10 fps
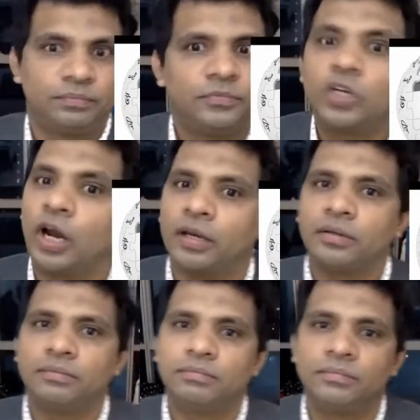You got
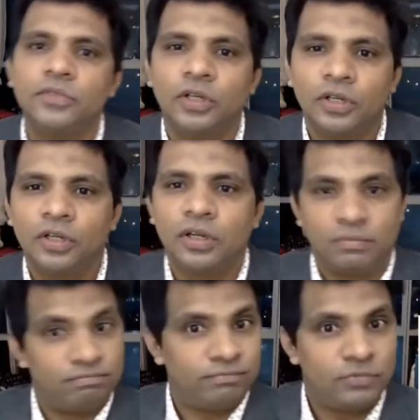
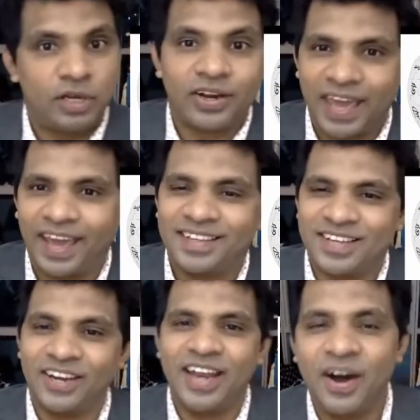it? Okay,
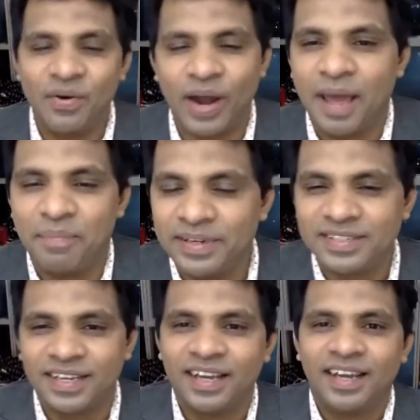so now what
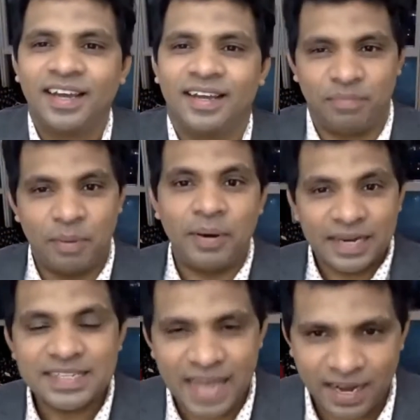happens? People
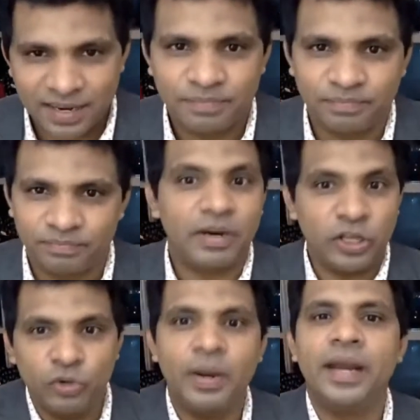trust that, but
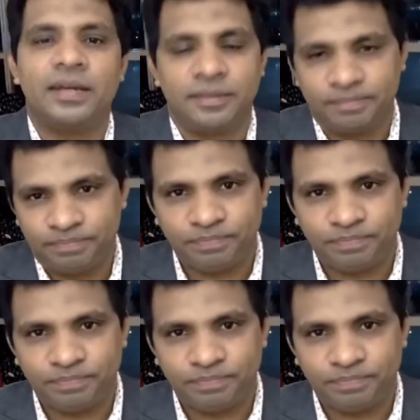you made it.